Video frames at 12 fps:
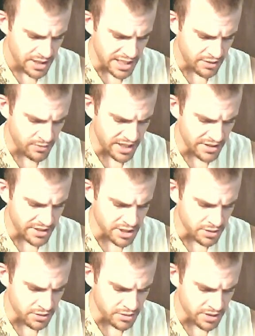Outran the
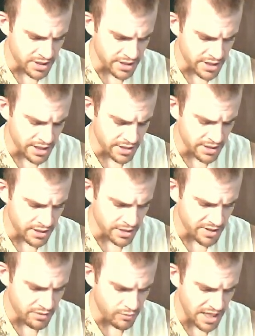children, and then,
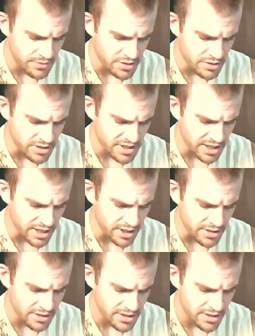amid rapturous
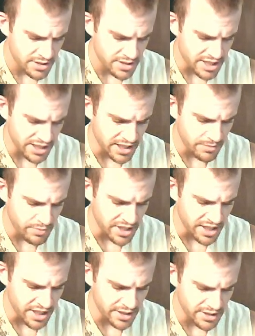scenes, sucking
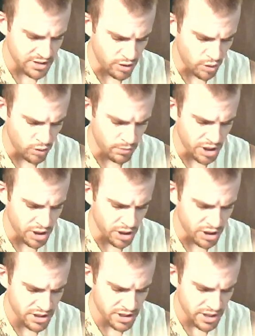pigs, whole
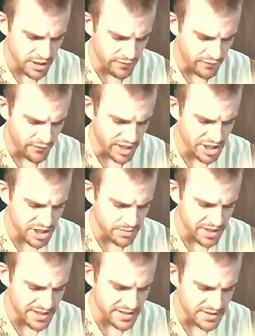birds, fish,
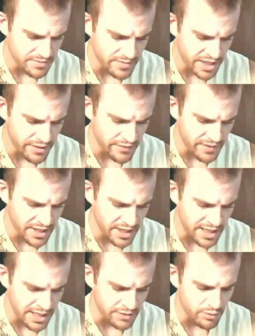and pieces of meat of every
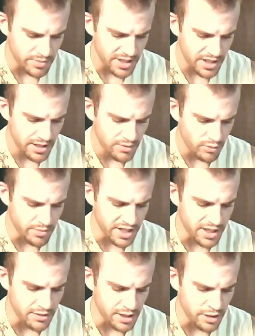kind would
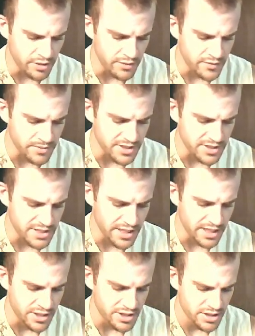be unloaded from the
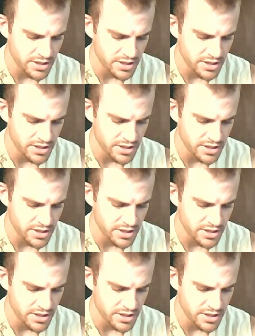sledge.